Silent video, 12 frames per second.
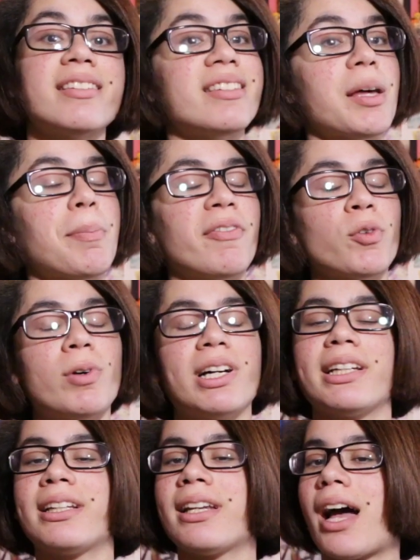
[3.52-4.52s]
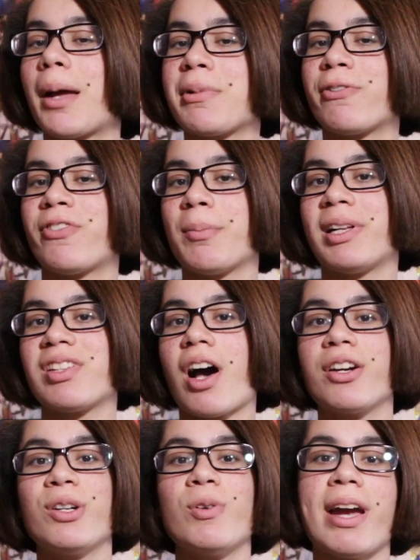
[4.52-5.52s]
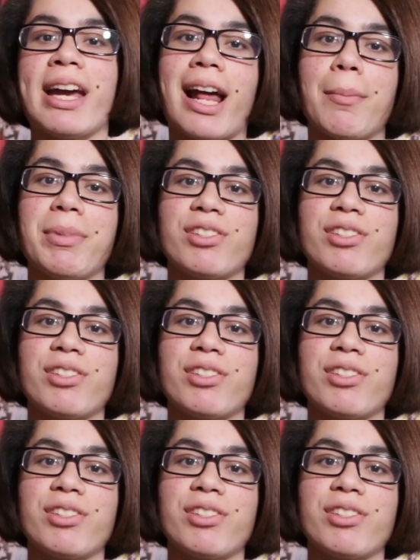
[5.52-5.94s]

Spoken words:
Sup everyone, I'm your female otaku and I'm